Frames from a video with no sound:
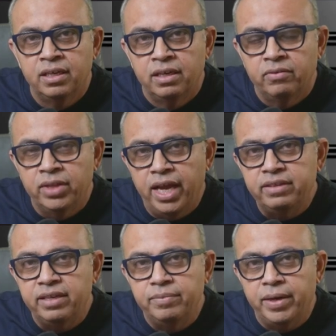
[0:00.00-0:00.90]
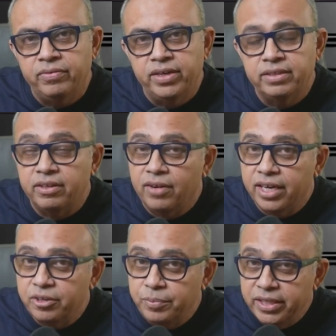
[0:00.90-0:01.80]
With that said, my friends, I would
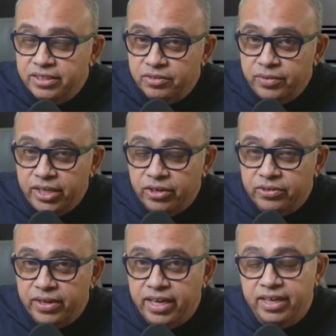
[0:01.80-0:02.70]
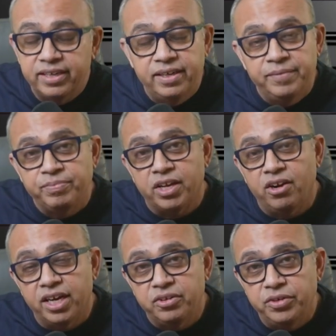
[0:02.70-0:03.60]
like to bring this video to an end. I'd
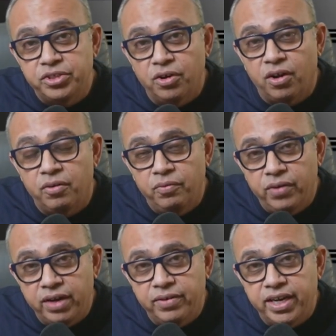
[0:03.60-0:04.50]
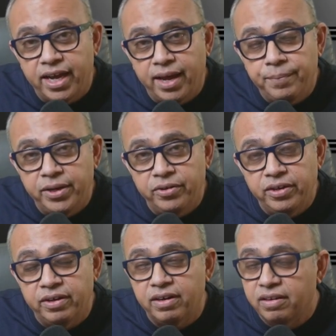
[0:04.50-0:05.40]
like to wish you all a very, very happy new
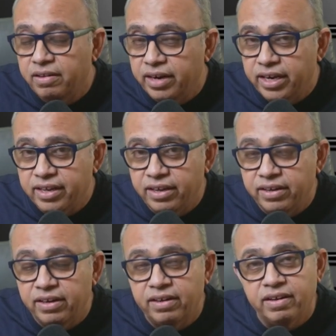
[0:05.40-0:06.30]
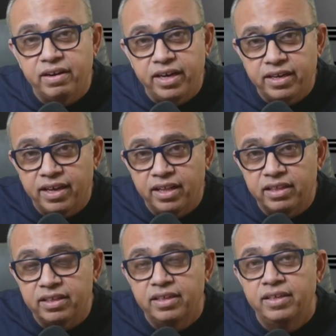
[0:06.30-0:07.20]
year, great career, great
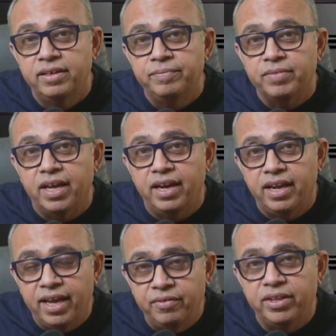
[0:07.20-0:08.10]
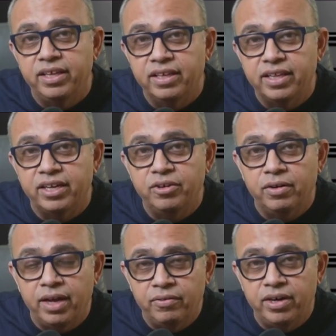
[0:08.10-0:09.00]
health, and everything that you
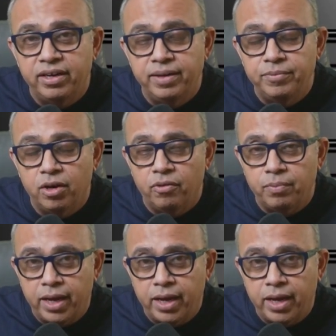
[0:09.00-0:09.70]
ever dreamed of.